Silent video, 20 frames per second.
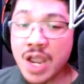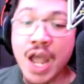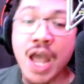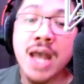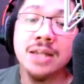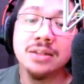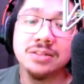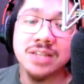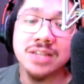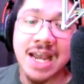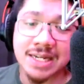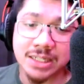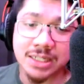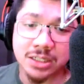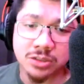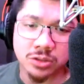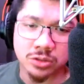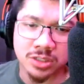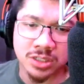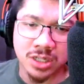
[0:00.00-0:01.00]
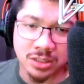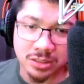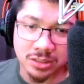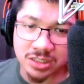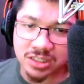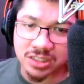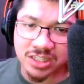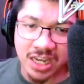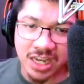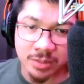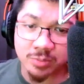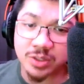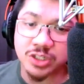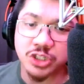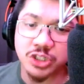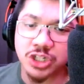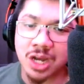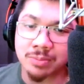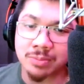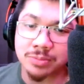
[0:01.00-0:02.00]
Danny took another step and
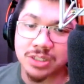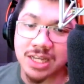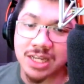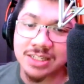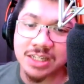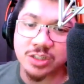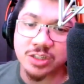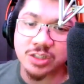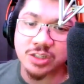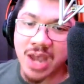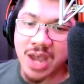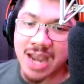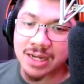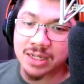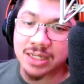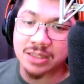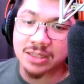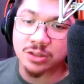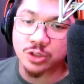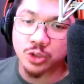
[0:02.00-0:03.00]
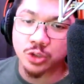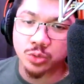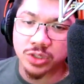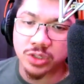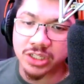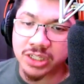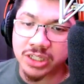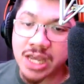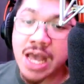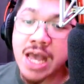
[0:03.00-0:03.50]
jumped as his back hit the tree.